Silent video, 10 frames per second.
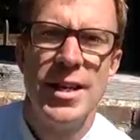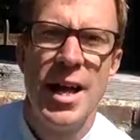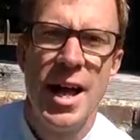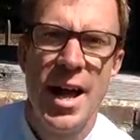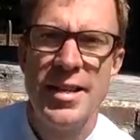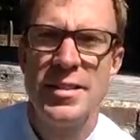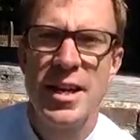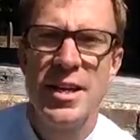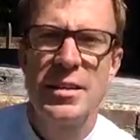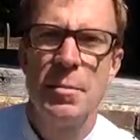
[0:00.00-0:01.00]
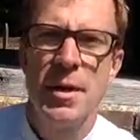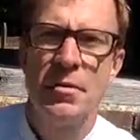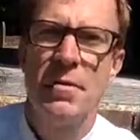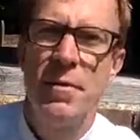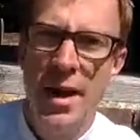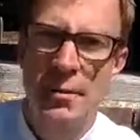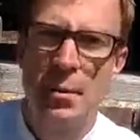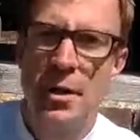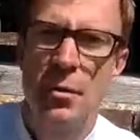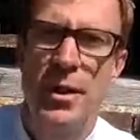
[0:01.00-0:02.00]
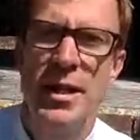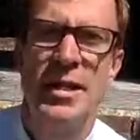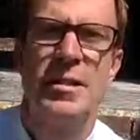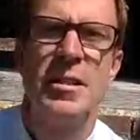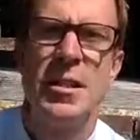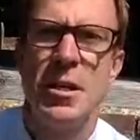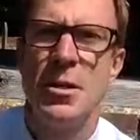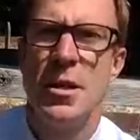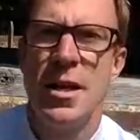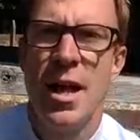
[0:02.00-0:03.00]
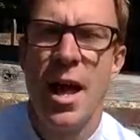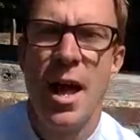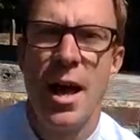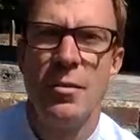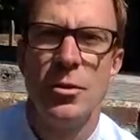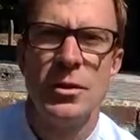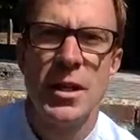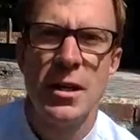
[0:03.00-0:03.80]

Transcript: And so there's a bit of investment that we need to do, and we'll tell